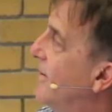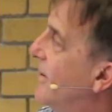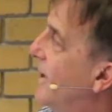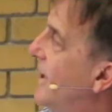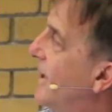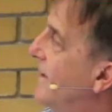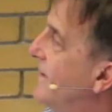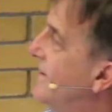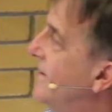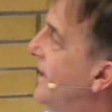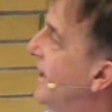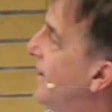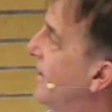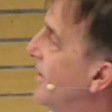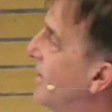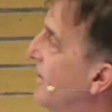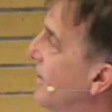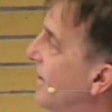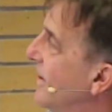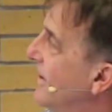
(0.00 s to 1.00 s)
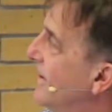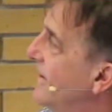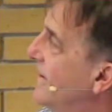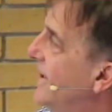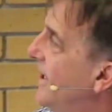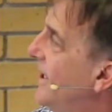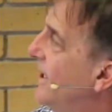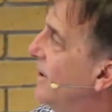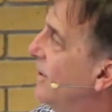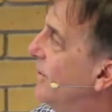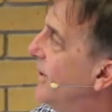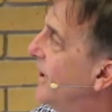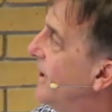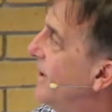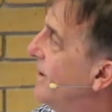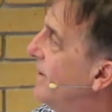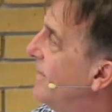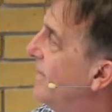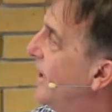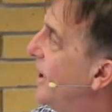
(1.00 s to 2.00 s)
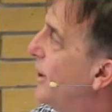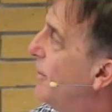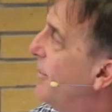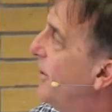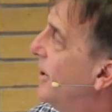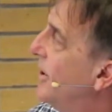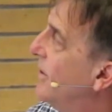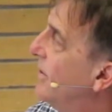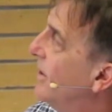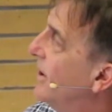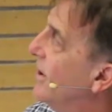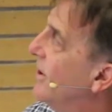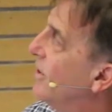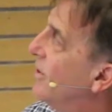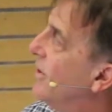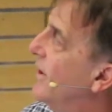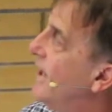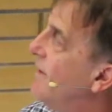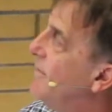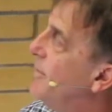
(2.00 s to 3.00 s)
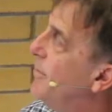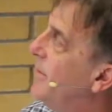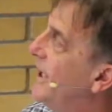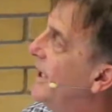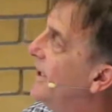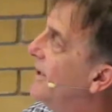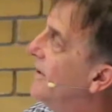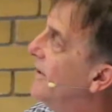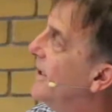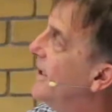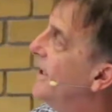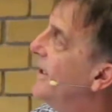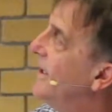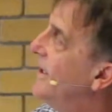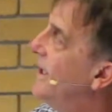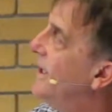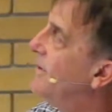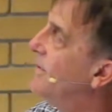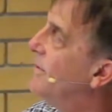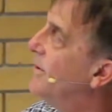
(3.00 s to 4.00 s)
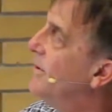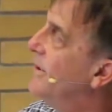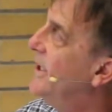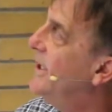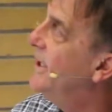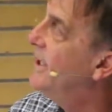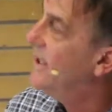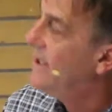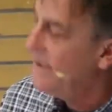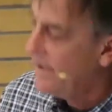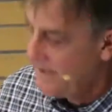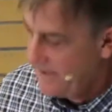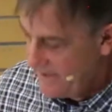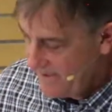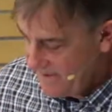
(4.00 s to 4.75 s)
Ross down at Oregon State, or we can develop our own little craft bakery, and that's what we did.